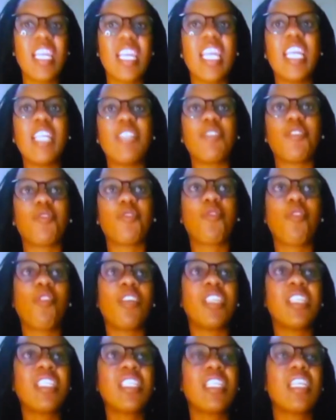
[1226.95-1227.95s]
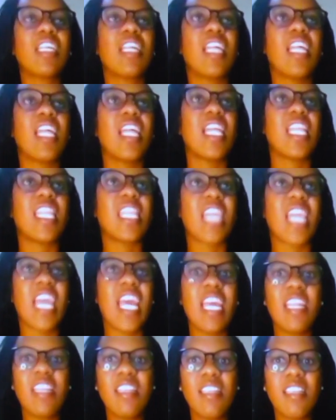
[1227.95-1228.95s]
is God,
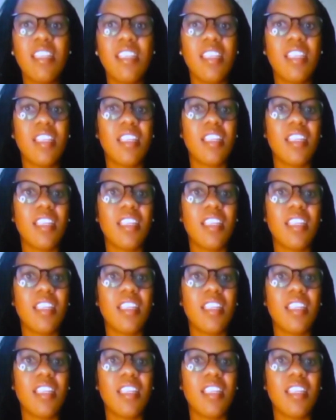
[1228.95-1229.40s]
then